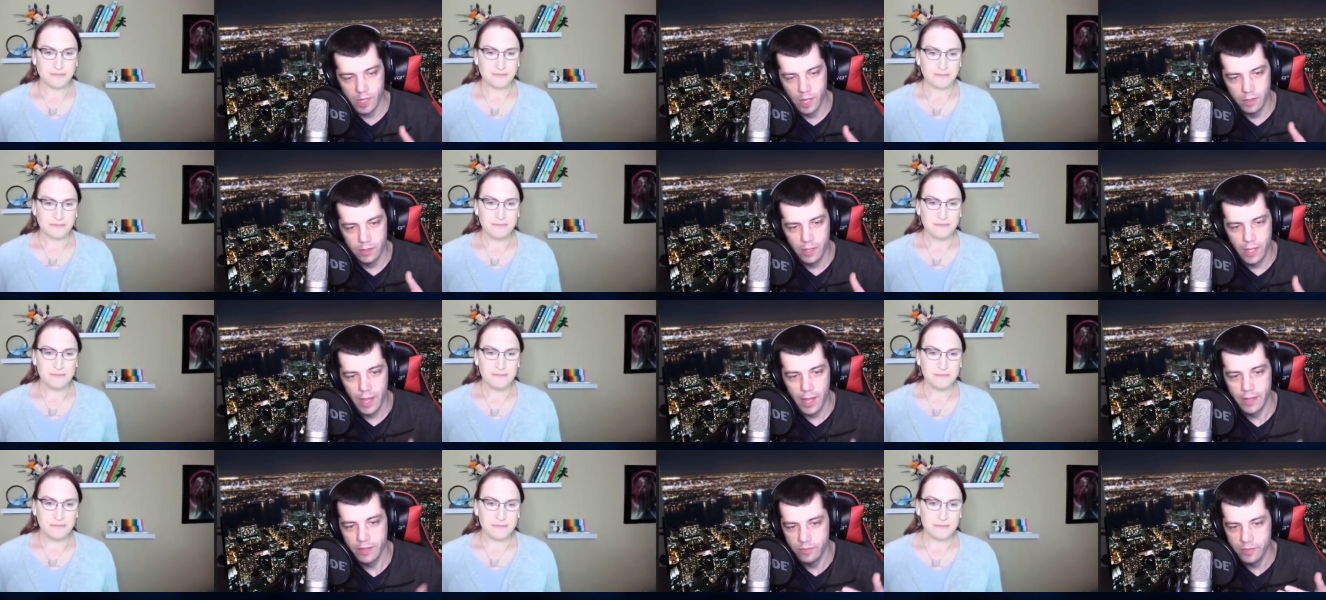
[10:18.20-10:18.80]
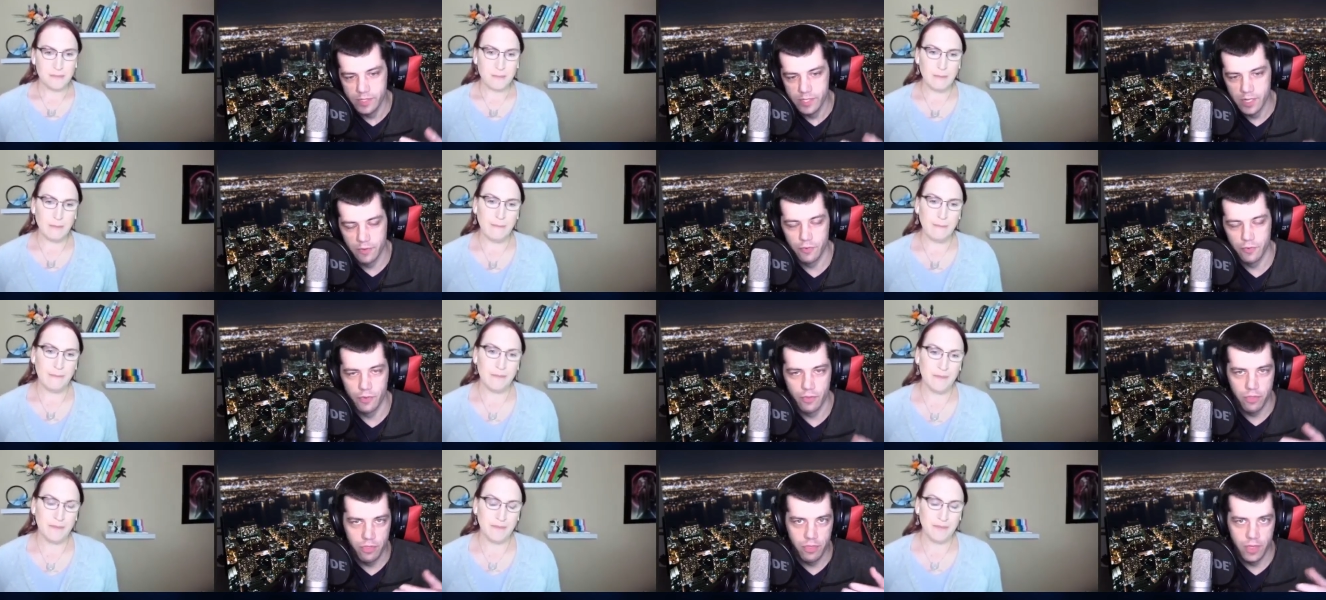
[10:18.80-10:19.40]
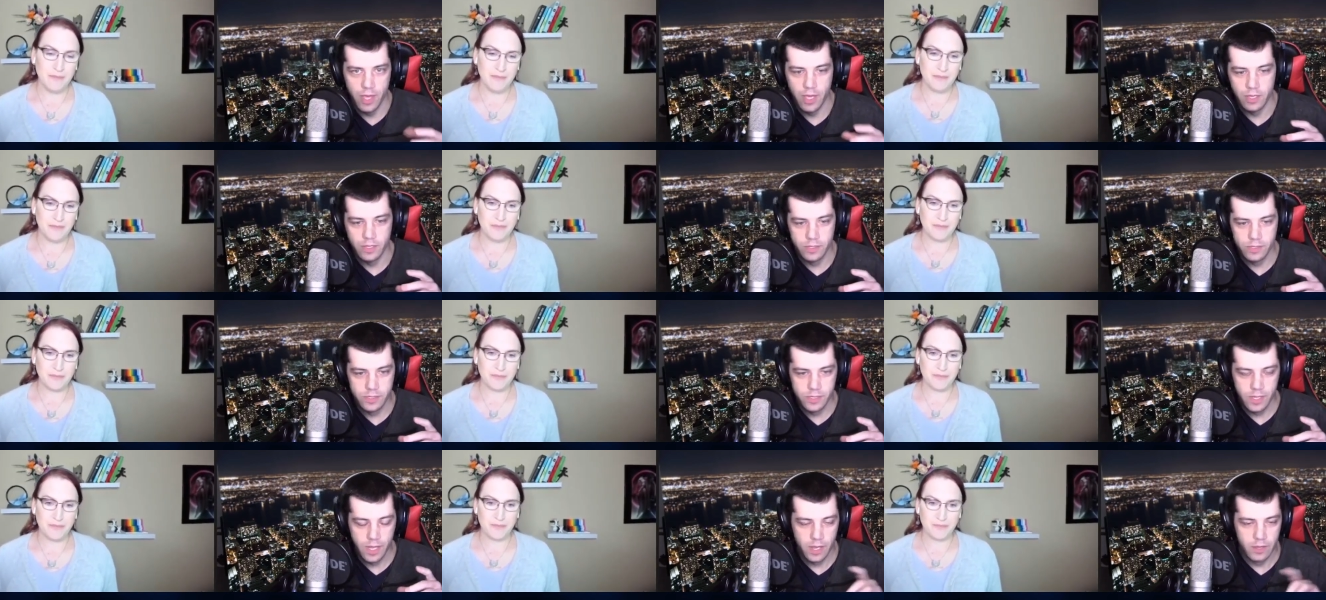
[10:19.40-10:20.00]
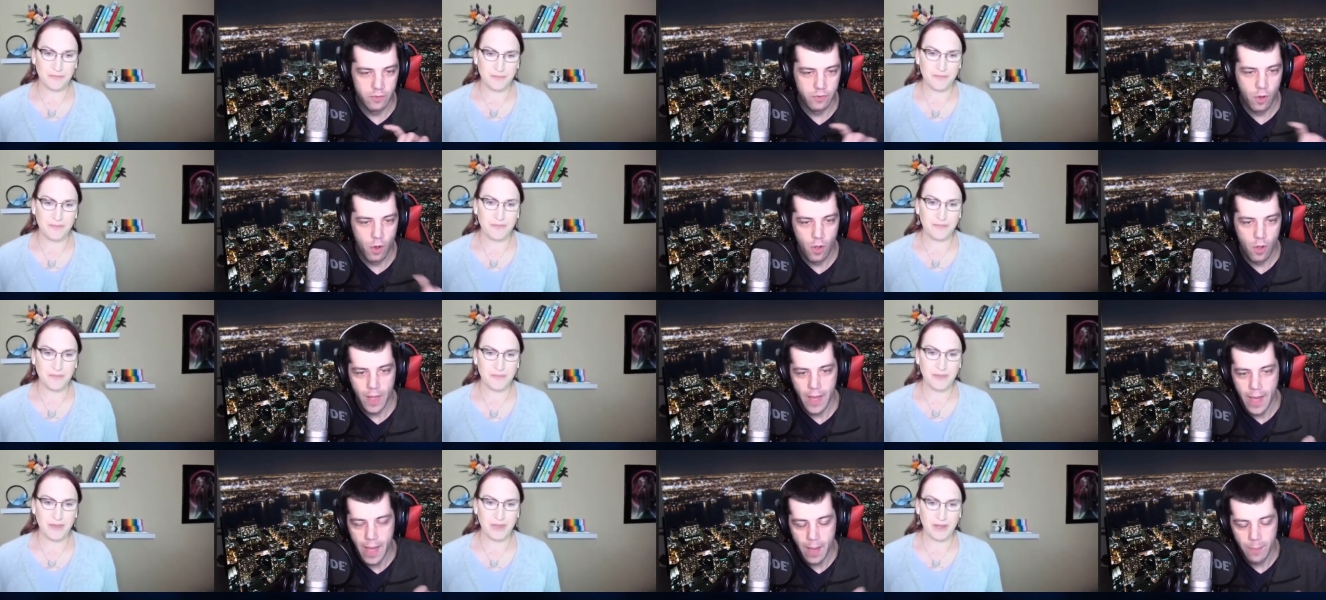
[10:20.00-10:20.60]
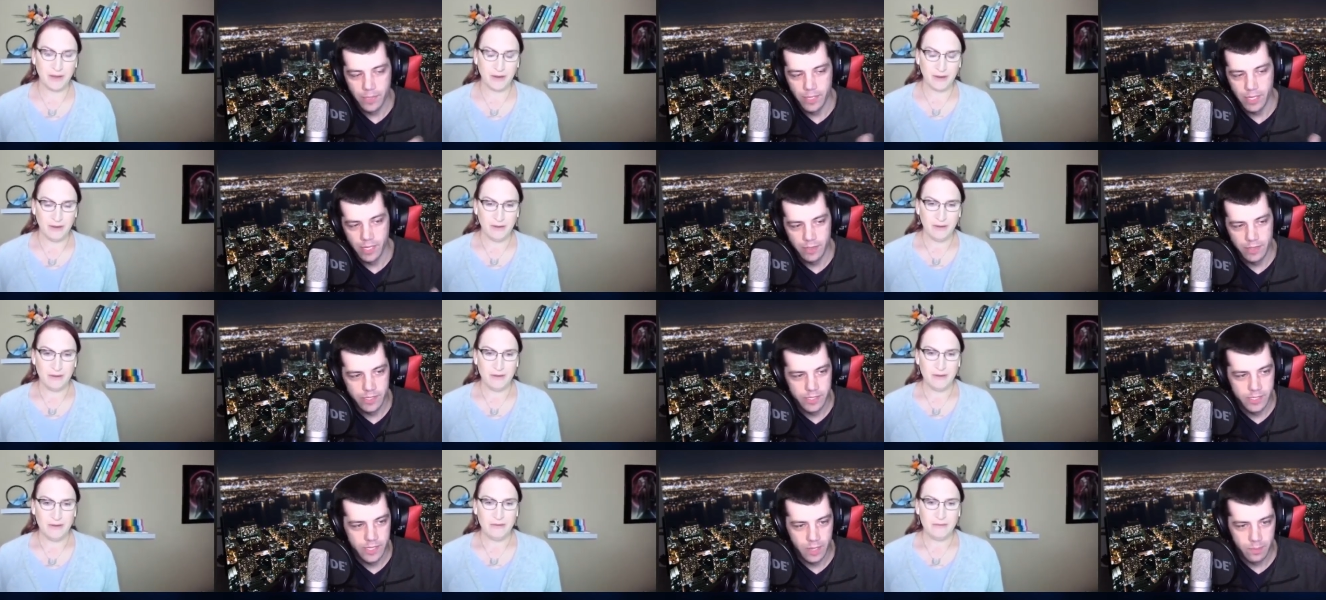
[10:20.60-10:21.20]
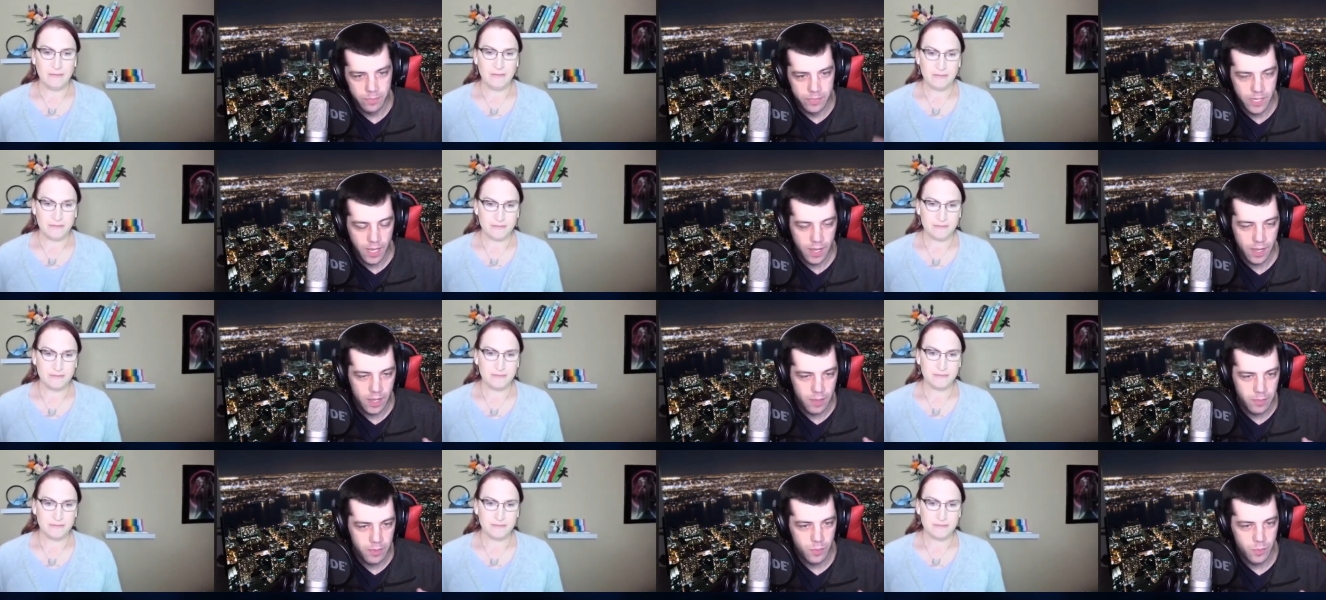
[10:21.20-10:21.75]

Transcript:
Speaker 1: a lot of different things kind of all happening at the same time.